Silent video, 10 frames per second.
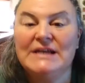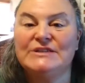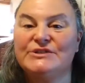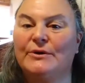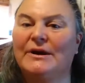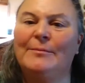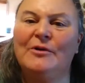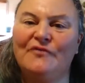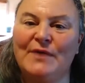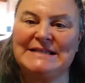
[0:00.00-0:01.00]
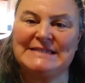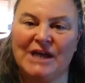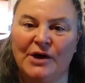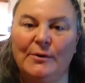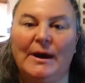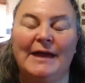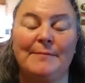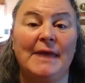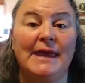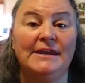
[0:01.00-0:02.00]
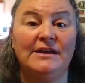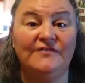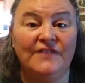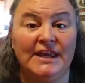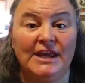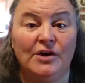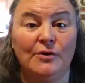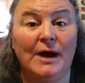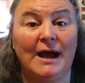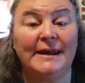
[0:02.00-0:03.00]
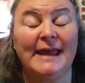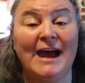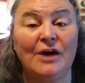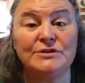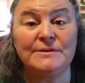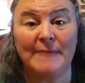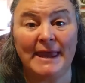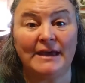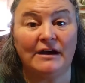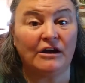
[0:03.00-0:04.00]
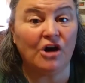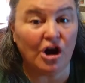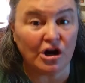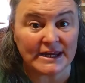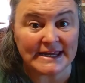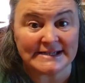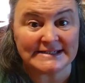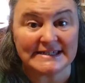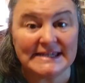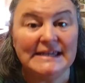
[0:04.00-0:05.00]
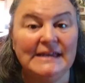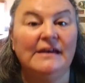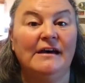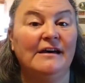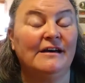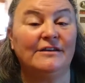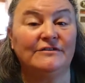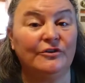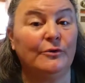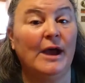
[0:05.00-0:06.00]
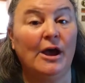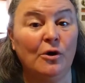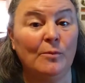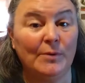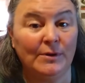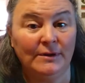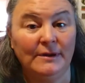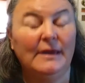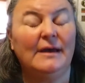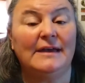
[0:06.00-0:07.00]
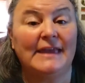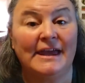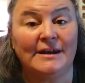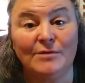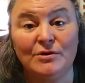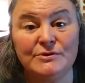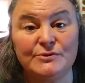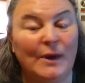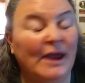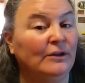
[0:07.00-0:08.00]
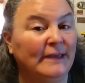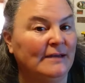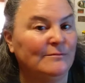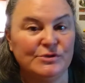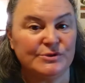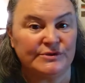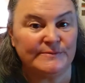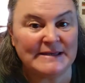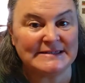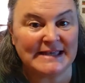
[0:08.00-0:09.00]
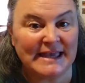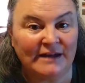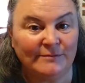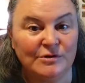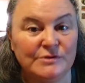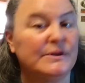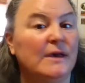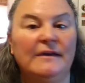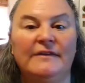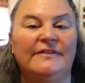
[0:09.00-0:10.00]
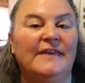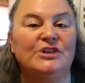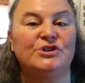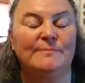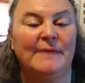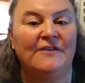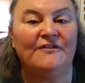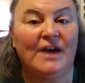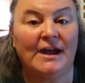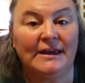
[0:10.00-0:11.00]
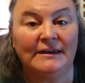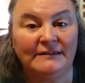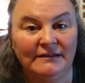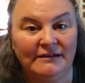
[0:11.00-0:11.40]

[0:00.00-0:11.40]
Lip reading: So a couple of weeks ago I made a video on how to make a car kit to help animals, wild animals or domestic animals that you may find